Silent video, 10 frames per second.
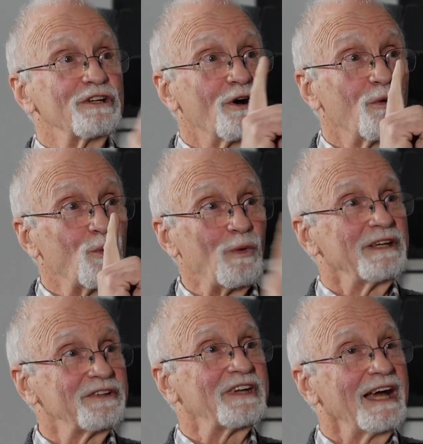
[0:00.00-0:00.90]
she got
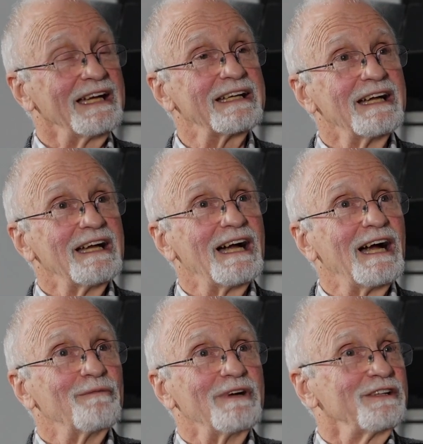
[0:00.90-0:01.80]
1 take,
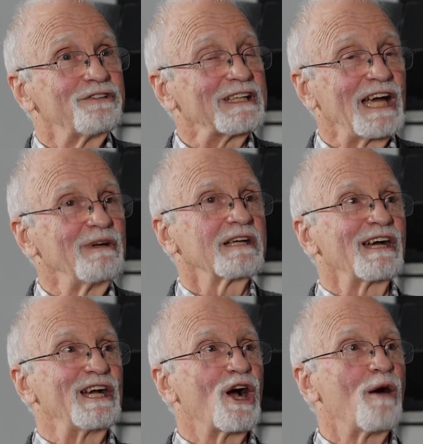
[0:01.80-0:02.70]
and she came out
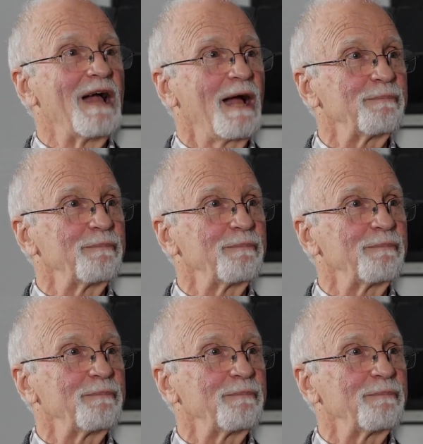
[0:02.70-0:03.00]
going, I'm